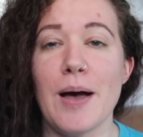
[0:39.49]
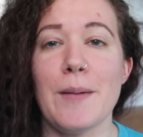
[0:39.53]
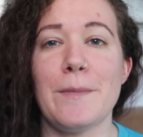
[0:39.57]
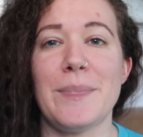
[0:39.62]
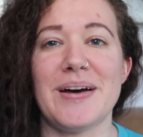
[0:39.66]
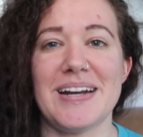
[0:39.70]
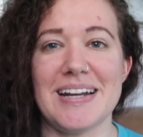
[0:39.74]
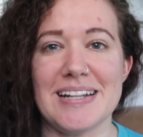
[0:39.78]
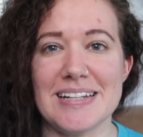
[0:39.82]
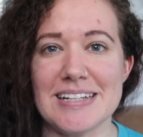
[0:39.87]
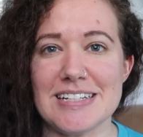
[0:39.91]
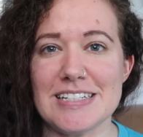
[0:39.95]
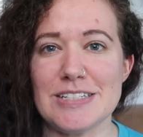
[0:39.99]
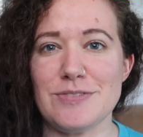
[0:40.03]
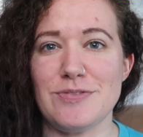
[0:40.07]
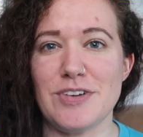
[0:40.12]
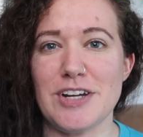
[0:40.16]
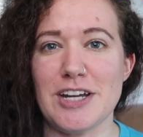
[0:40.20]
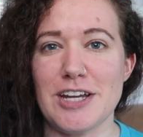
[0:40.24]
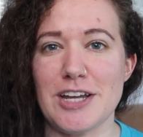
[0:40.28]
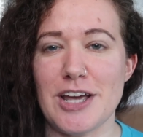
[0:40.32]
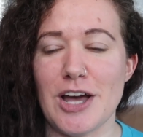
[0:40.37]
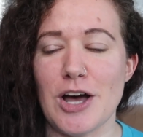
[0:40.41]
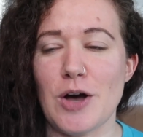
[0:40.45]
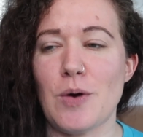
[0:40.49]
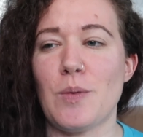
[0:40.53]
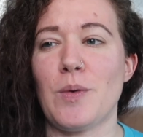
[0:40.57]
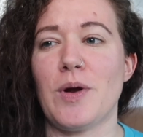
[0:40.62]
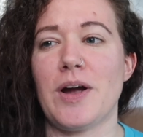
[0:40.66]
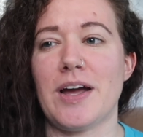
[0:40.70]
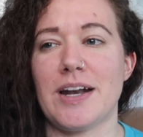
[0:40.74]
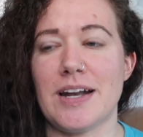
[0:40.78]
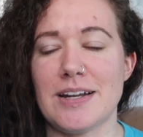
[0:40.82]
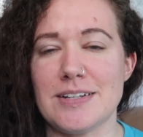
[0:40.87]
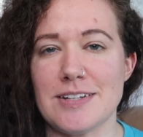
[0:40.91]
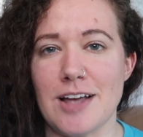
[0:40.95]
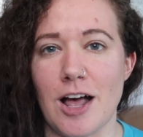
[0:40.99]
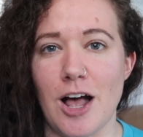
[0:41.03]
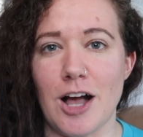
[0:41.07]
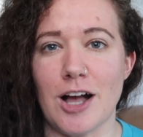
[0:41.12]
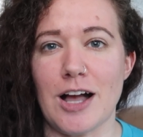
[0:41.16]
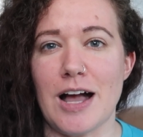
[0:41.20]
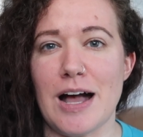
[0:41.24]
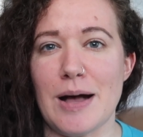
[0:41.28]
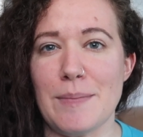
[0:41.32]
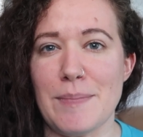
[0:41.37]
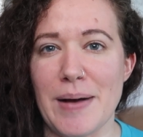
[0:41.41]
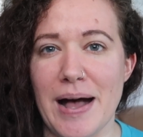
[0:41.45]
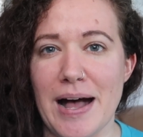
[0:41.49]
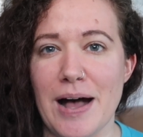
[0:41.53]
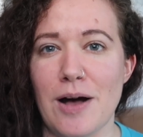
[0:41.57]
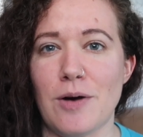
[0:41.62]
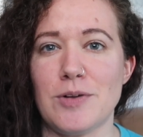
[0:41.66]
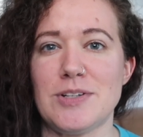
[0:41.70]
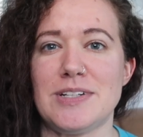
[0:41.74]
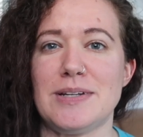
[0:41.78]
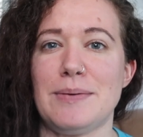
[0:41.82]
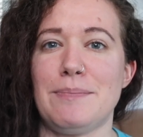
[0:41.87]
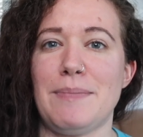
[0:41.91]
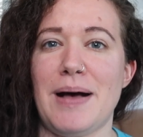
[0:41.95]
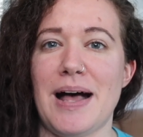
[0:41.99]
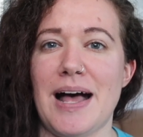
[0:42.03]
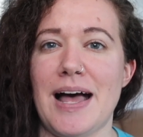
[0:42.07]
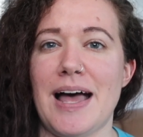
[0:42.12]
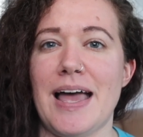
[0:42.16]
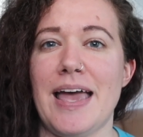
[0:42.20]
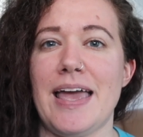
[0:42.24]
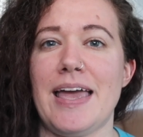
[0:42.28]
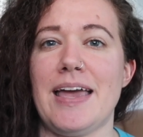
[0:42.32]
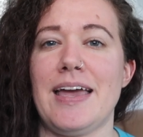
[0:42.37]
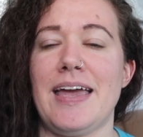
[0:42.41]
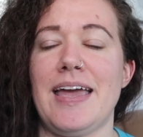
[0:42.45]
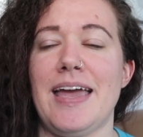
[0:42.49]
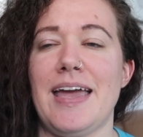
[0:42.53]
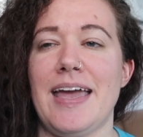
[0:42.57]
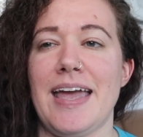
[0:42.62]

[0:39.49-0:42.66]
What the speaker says: but in this video, we're gonna talk about my